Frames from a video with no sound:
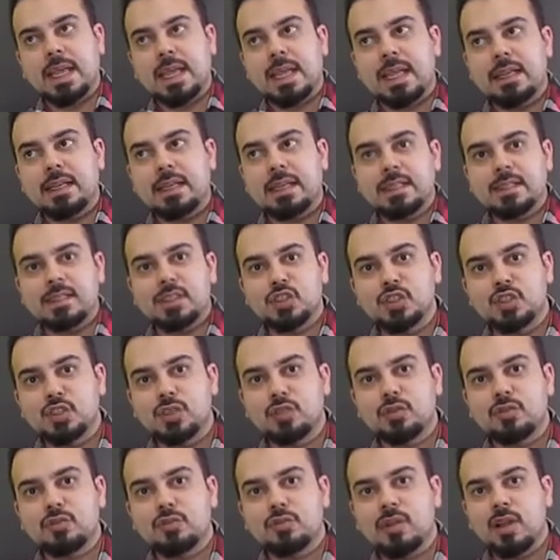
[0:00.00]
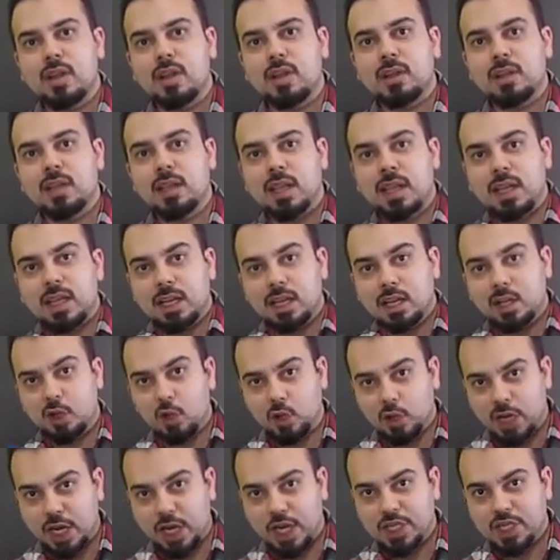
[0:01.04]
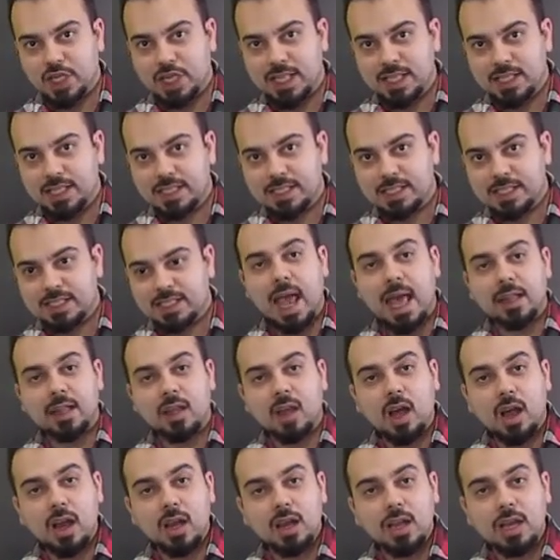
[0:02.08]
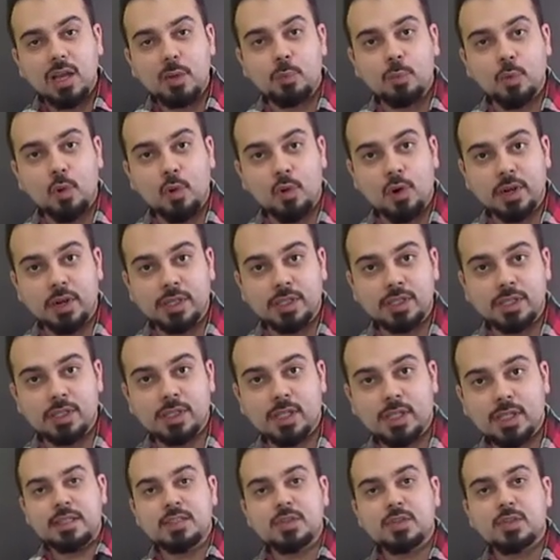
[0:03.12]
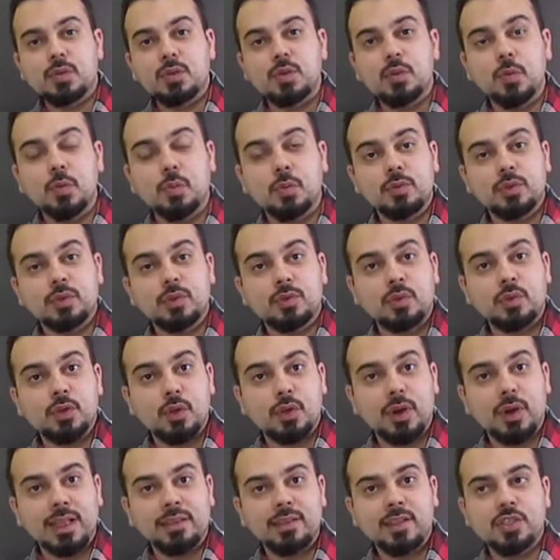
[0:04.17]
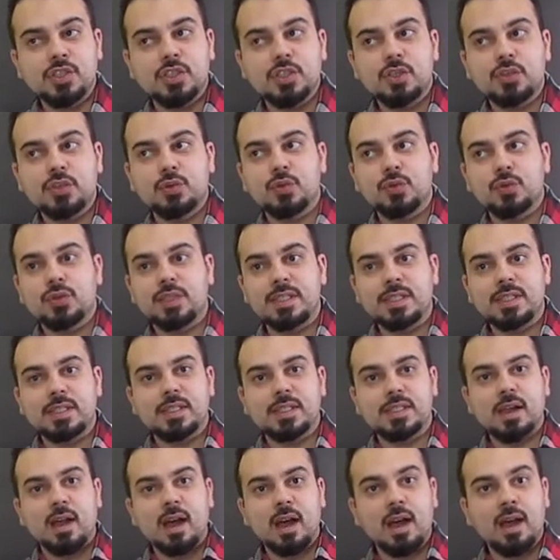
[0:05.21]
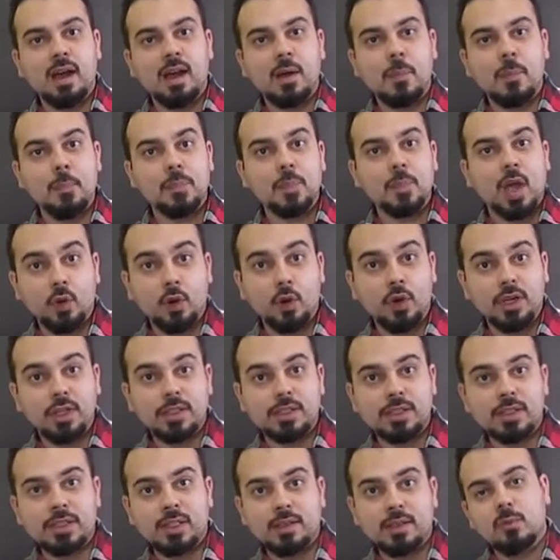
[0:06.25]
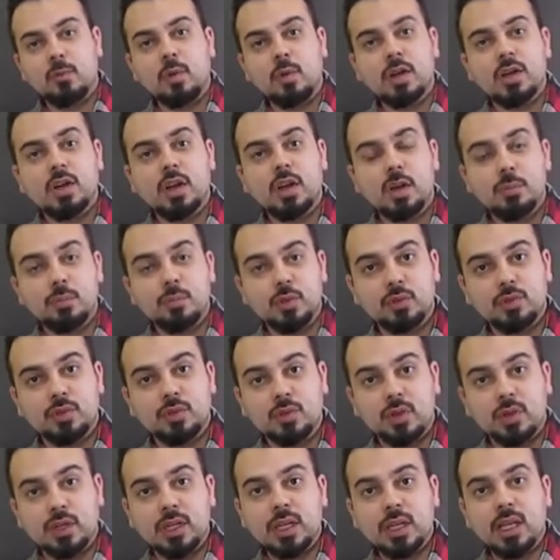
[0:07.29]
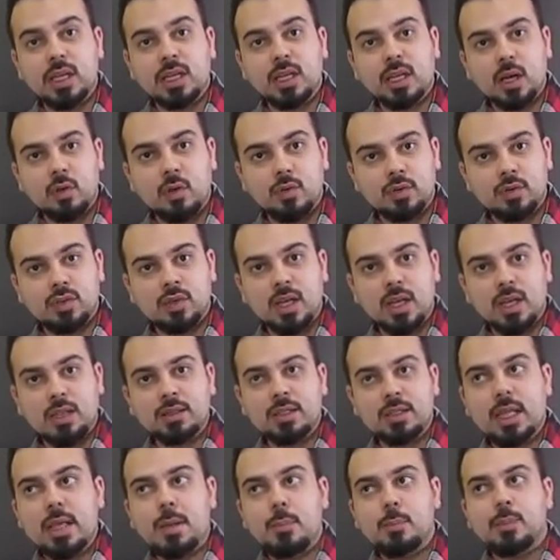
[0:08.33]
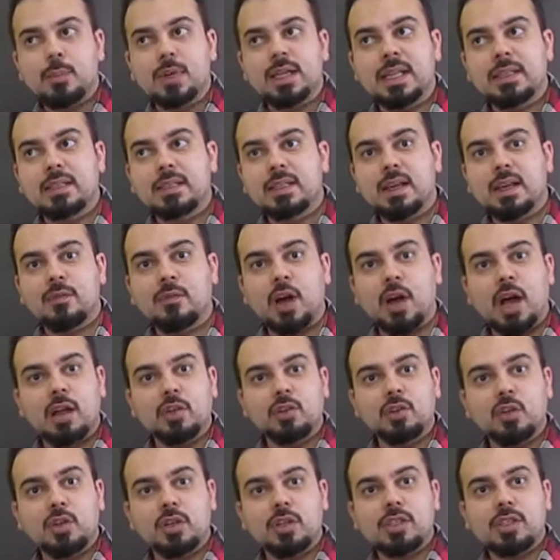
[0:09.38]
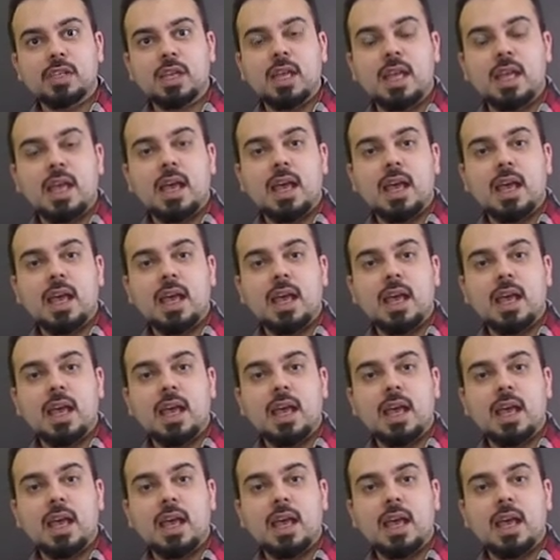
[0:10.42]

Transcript: in a central location. And highlight point needs to draw your attention to this point. If one computer goes down, plenty of others